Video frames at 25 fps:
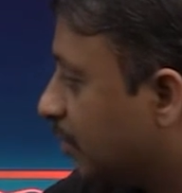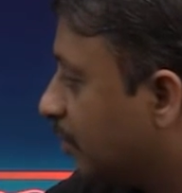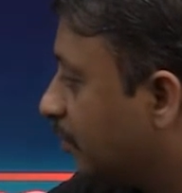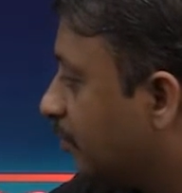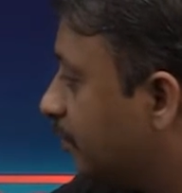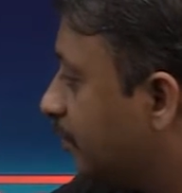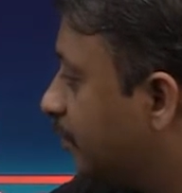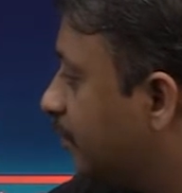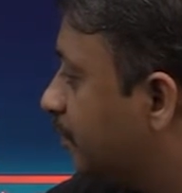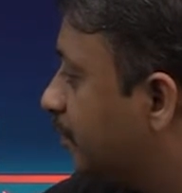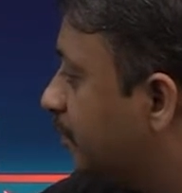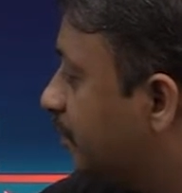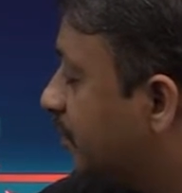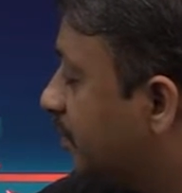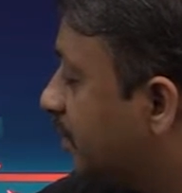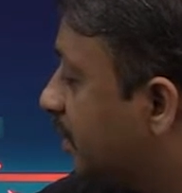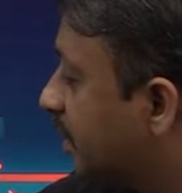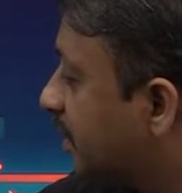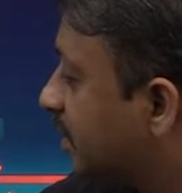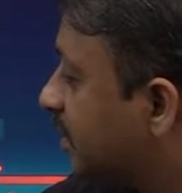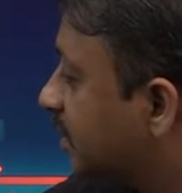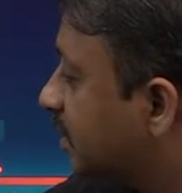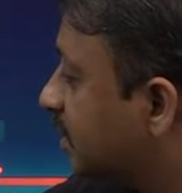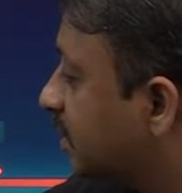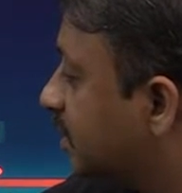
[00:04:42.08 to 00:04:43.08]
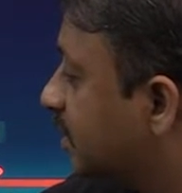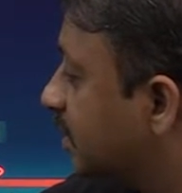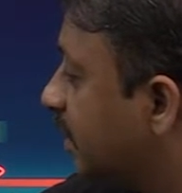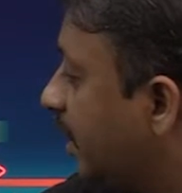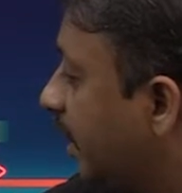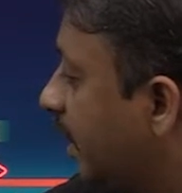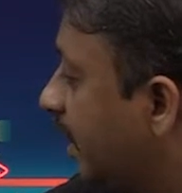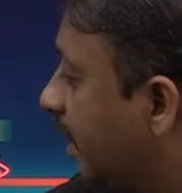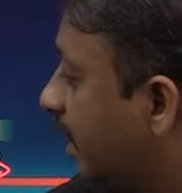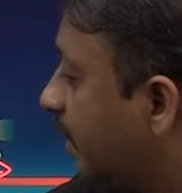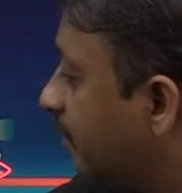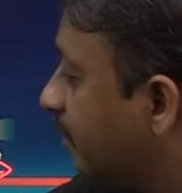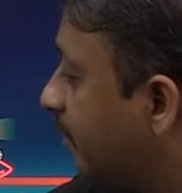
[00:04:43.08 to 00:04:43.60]
of this
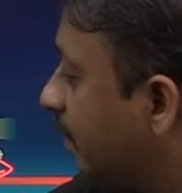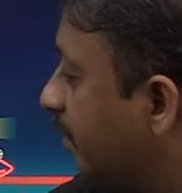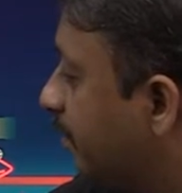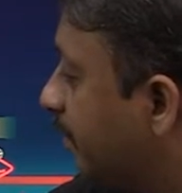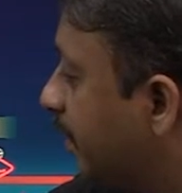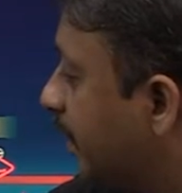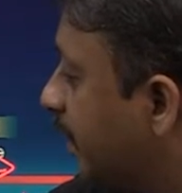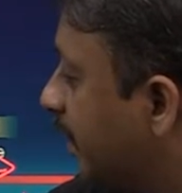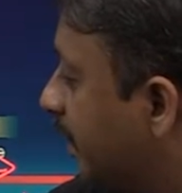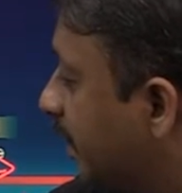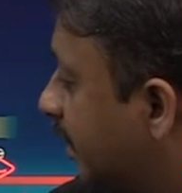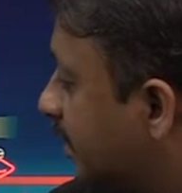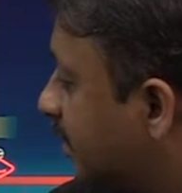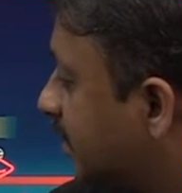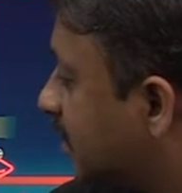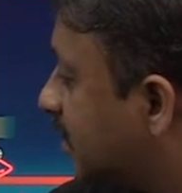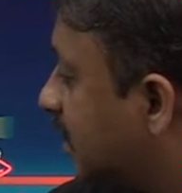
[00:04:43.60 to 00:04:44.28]
air will be less